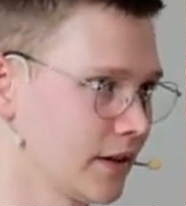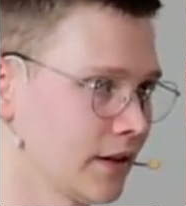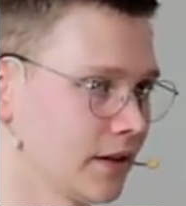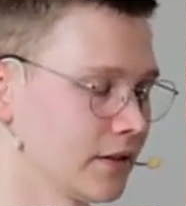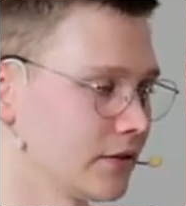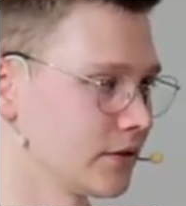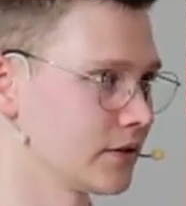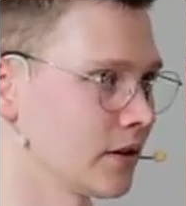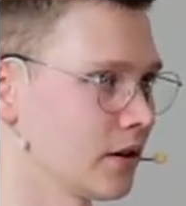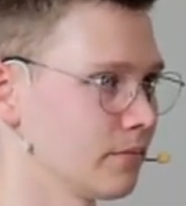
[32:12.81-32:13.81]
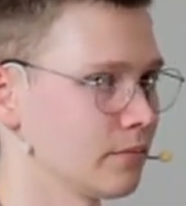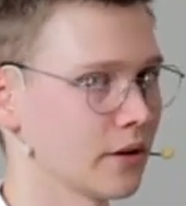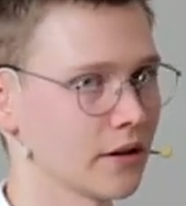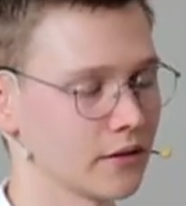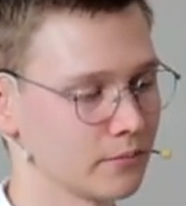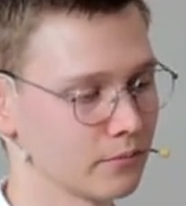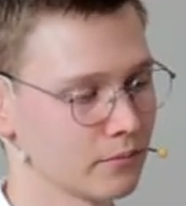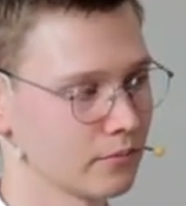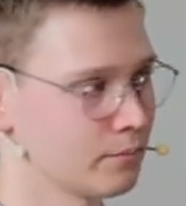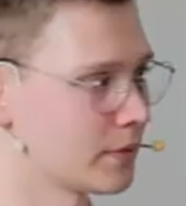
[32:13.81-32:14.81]
And um, by
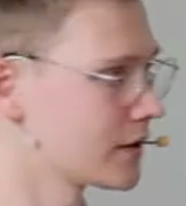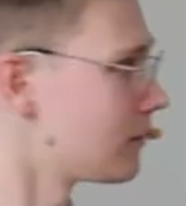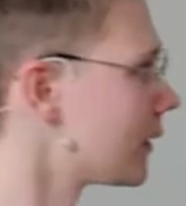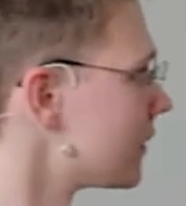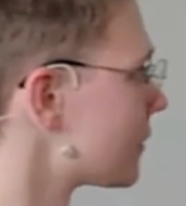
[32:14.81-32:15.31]
bettering this